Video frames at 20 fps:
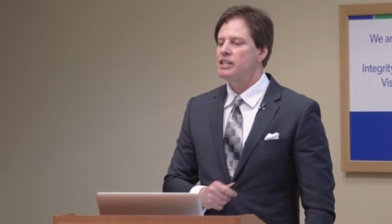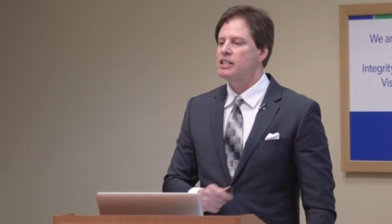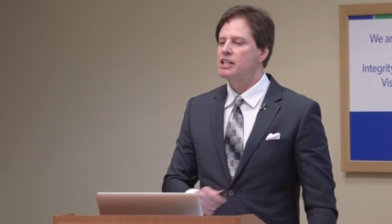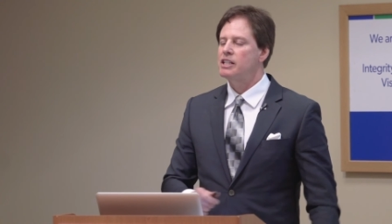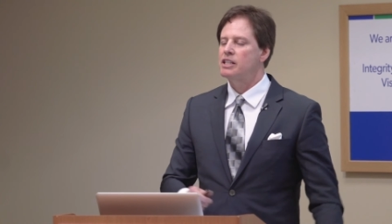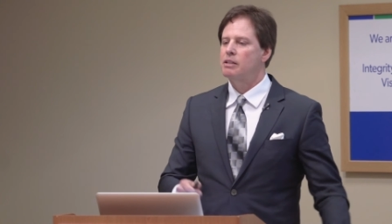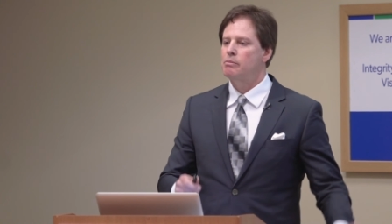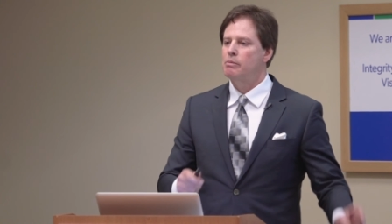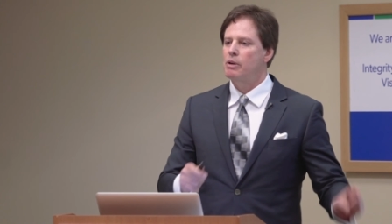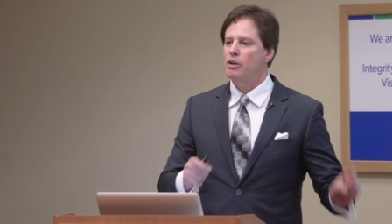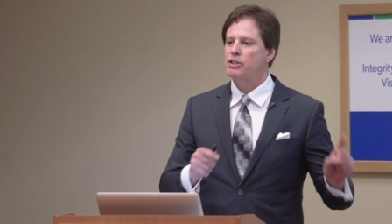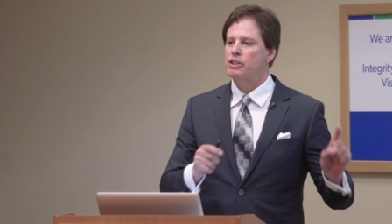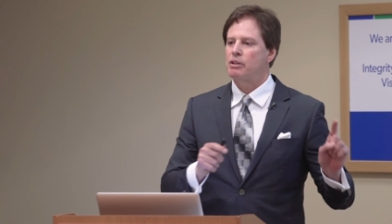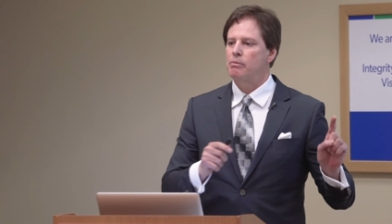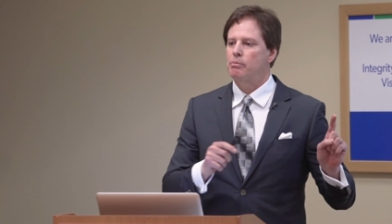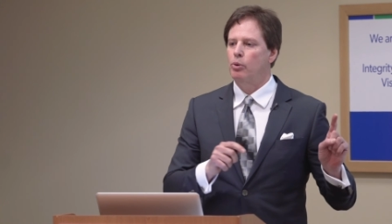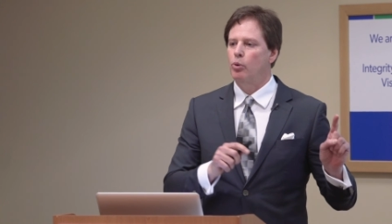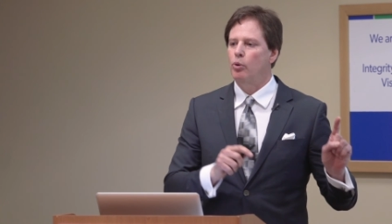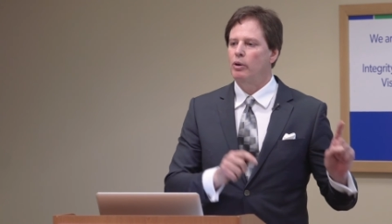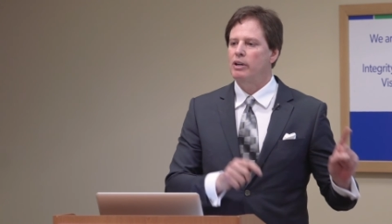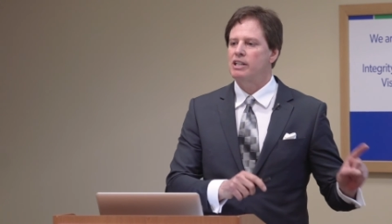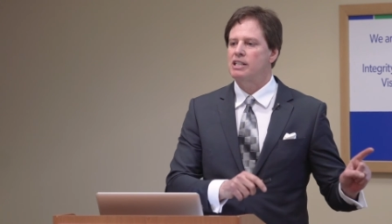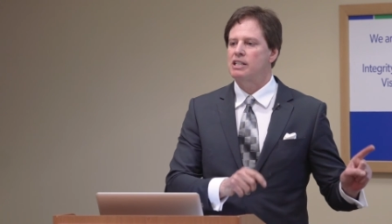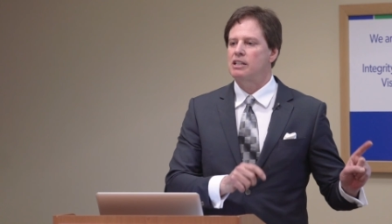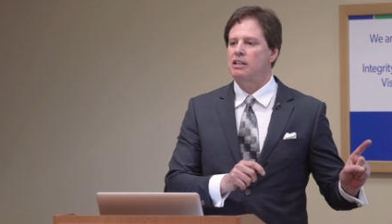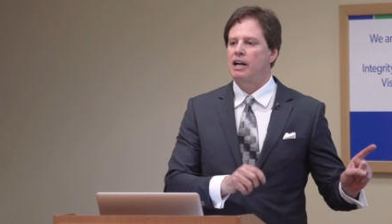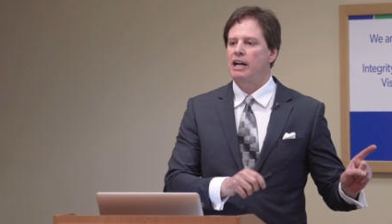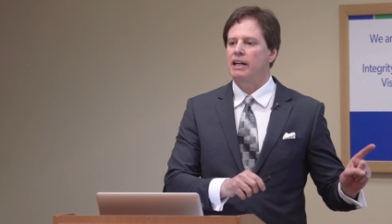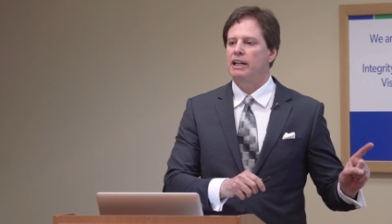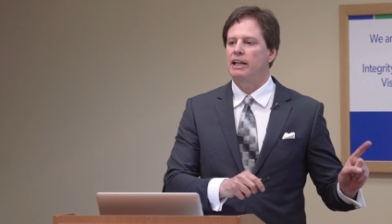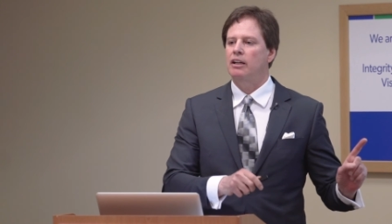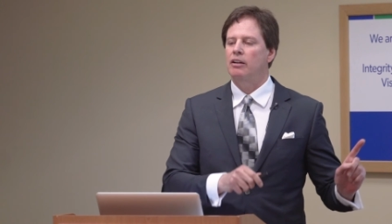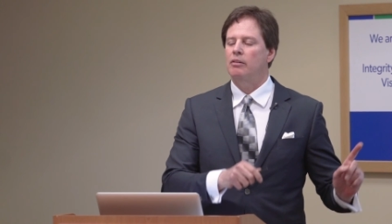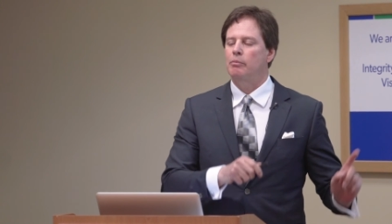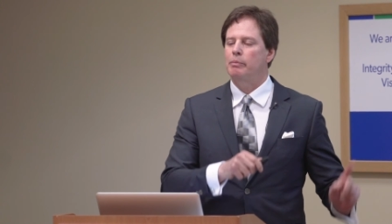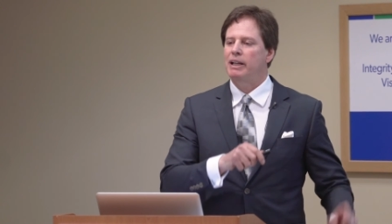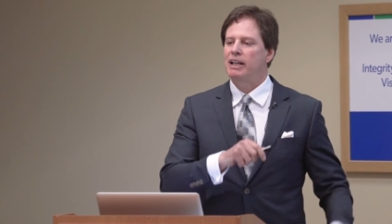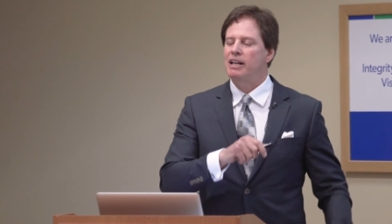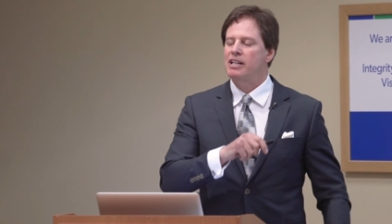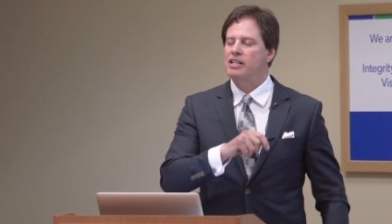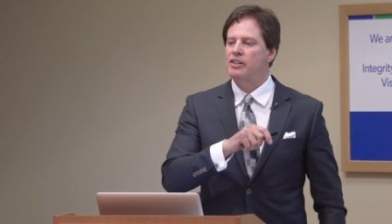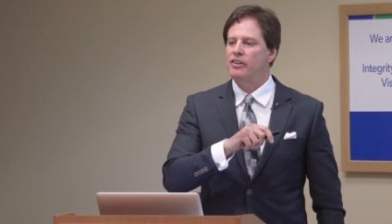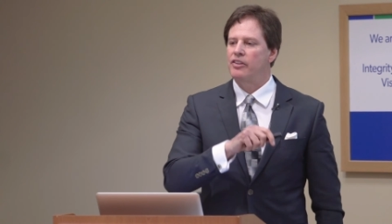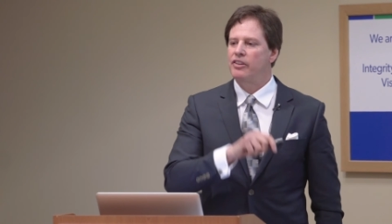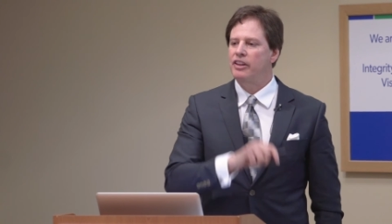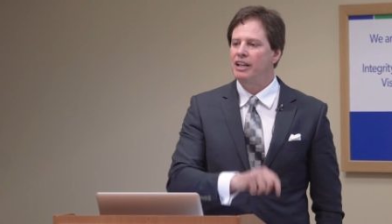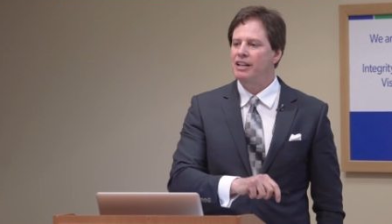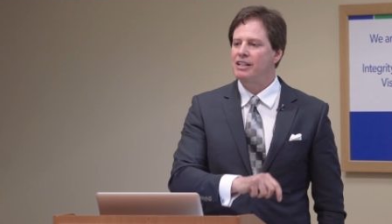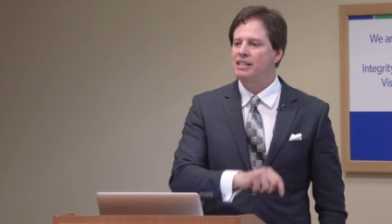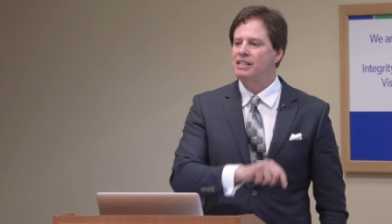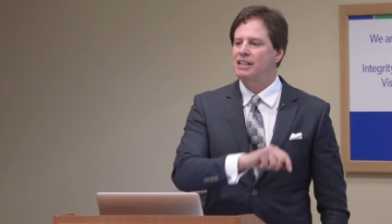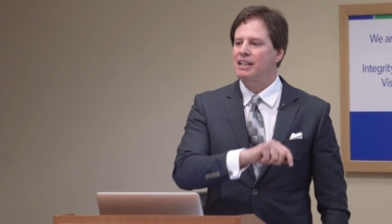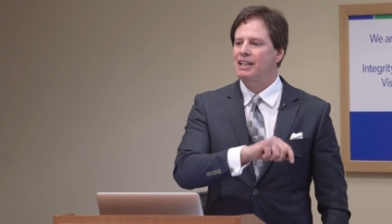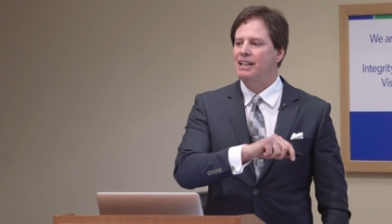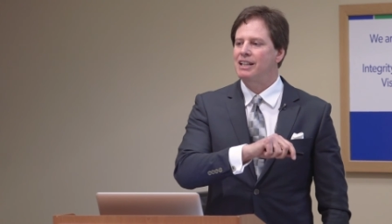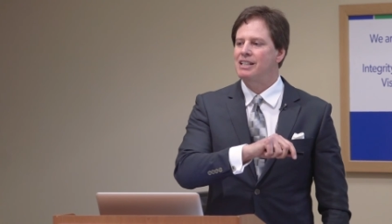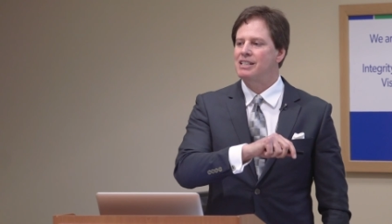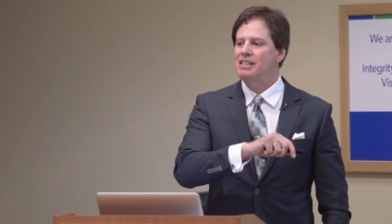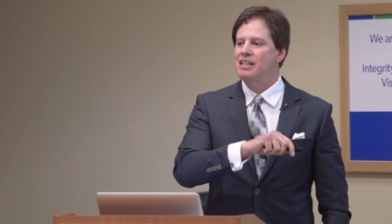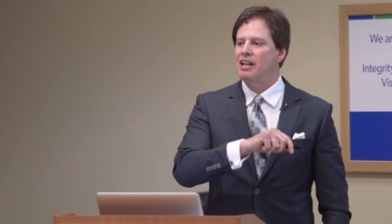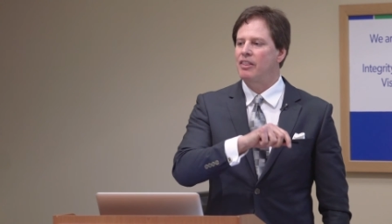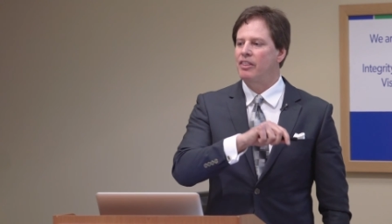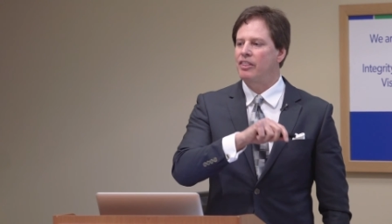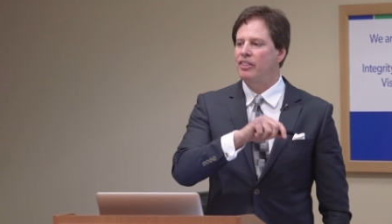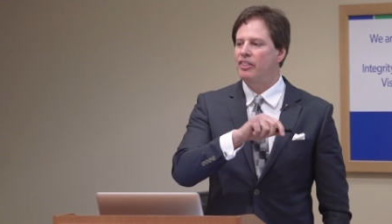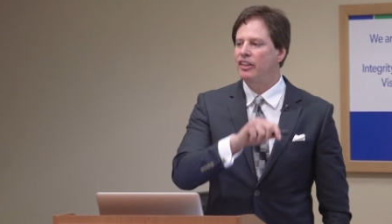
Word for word: This is the most important slide here because this is